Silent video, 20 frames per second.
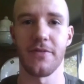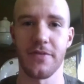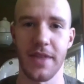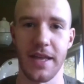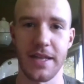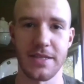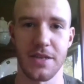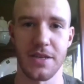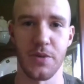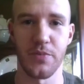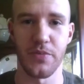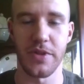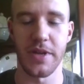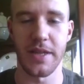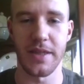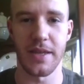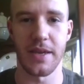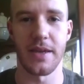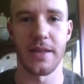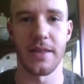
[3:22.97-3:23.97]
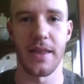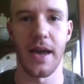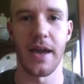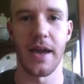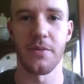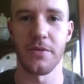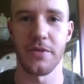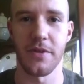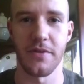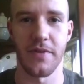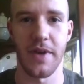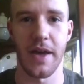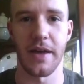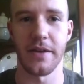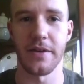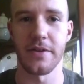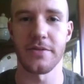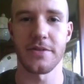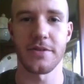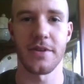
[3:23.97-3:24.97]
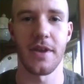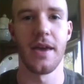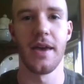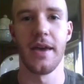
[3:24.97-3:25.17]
that's completely aligned with your values.